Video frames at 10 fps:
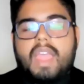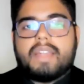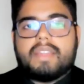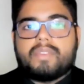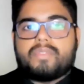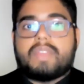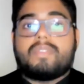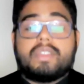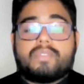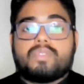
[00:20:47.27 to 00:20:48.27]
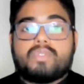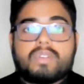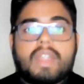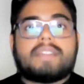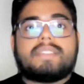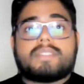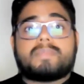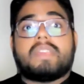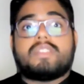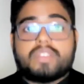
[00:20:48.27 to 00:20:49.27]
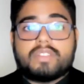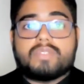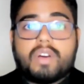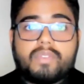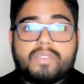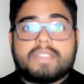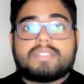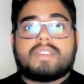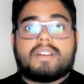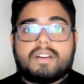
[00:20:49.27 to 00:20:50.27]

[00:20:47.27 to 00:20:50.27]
and if you look at the speeches of his